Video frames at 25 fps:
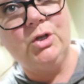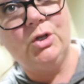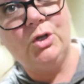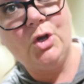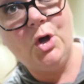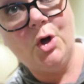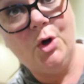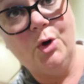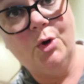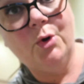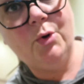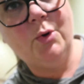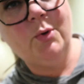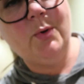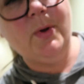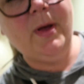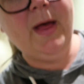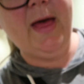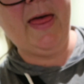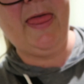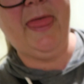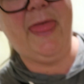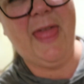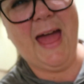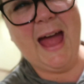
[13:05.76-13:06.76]
So
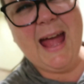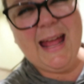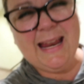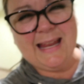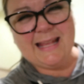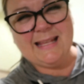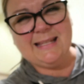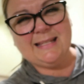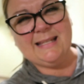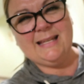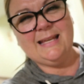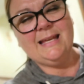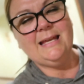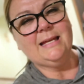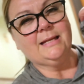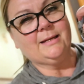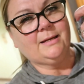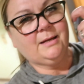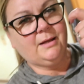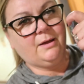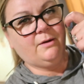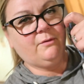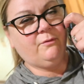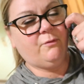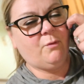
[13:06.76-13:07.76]
that is it
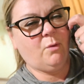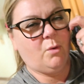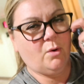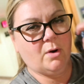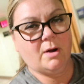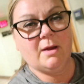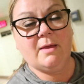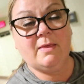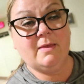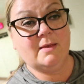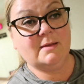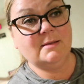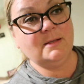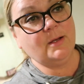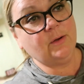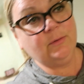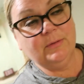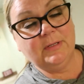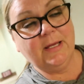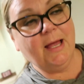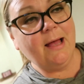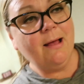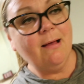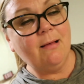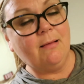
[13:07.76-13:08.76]
for this
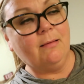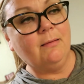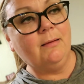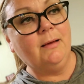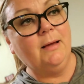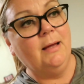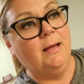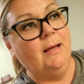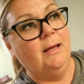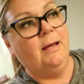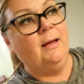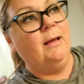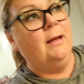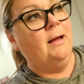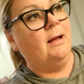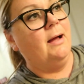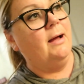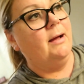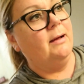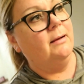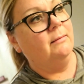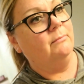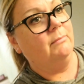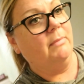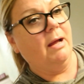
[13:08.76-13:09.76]
hotel.
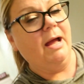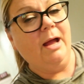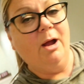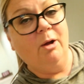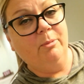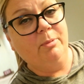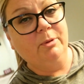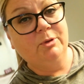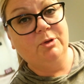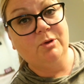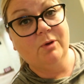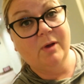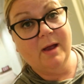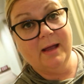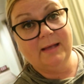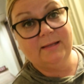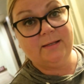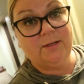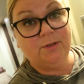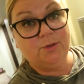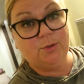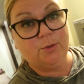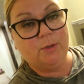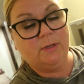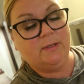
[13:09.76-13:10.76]
I hope that you guys
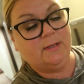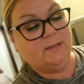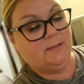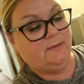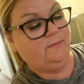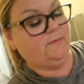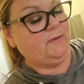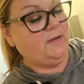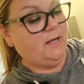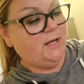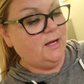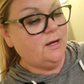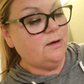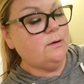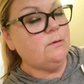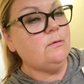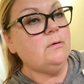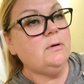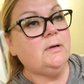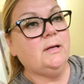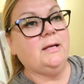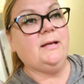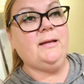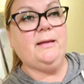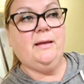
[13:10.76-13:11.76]
enjoyed this video.
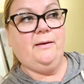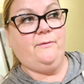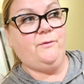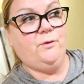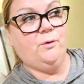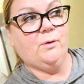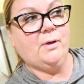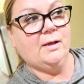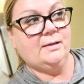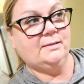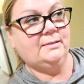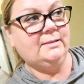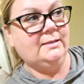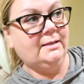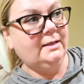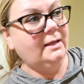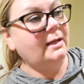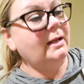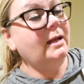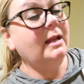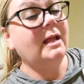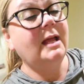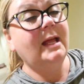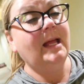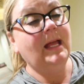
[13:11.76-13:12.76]
If you guys
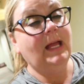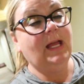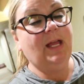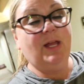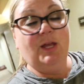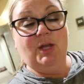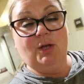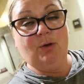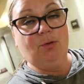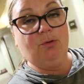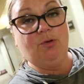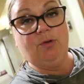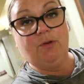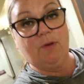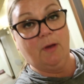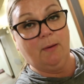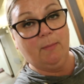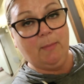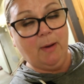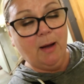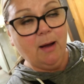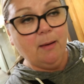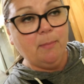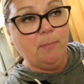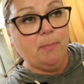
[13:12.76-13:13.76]
did, huge
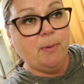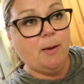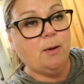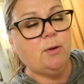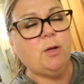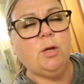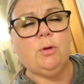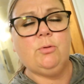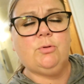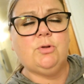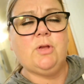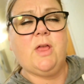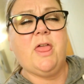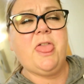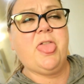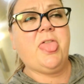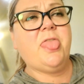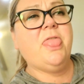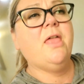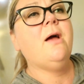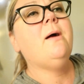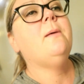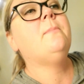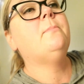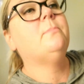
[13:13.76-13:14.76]
thumb up, huge
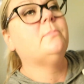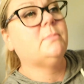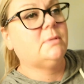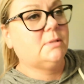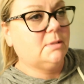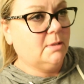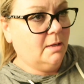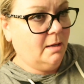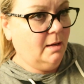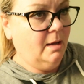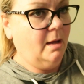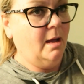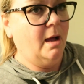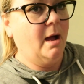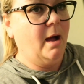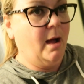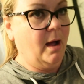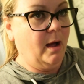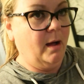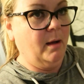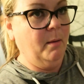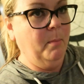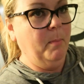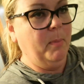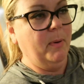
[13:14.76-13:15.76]
thumbs
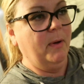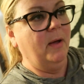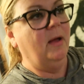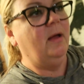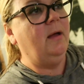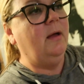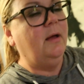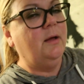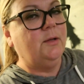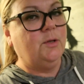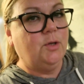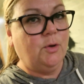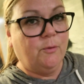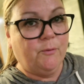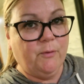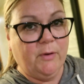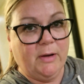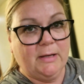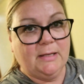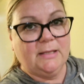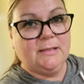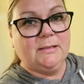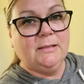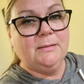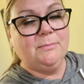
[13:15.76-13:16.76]
up. Don't
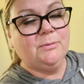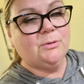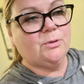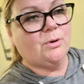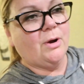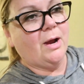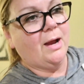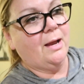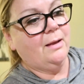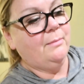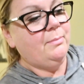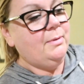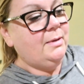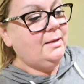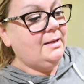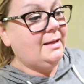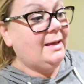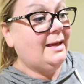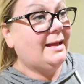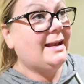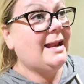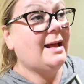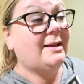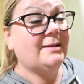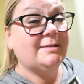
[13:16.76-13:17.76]
forget to subscribe
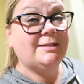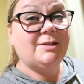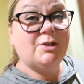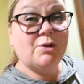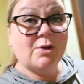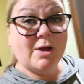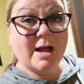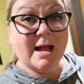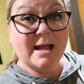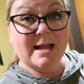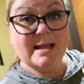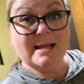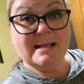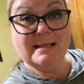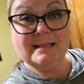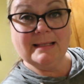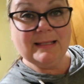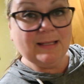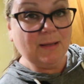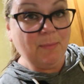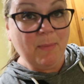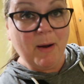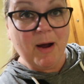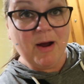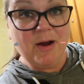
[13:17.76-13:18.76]
and I'll see you guys
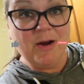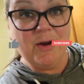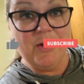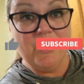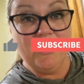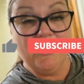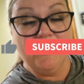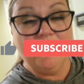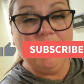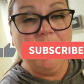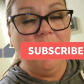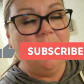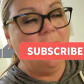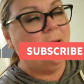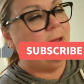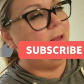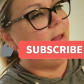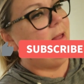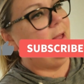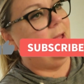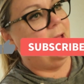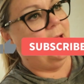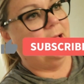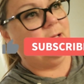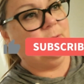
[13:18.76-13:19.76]
tomorrow
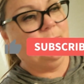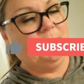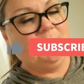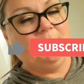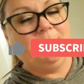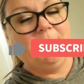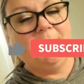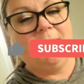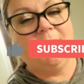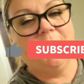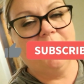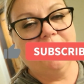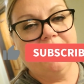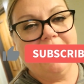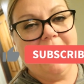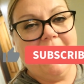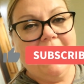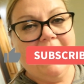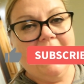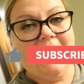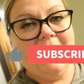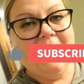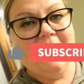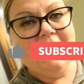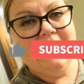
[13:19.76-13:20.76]
as we spend our
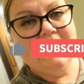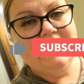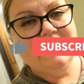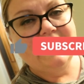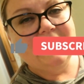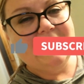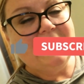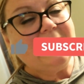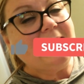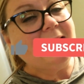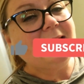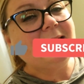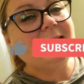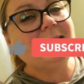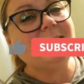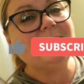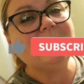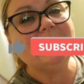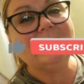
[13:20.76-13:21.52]
day in